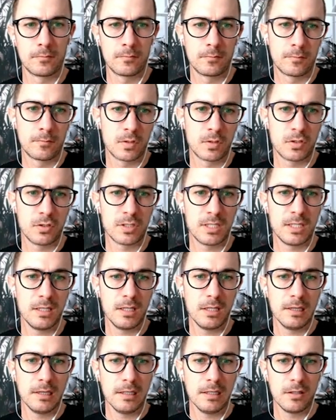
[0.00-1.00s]
So you see a
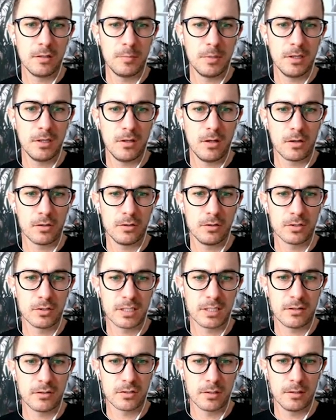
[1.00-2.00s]
little bit longer. It looks
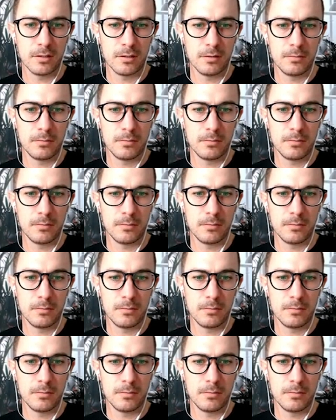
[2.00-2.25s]
like there's an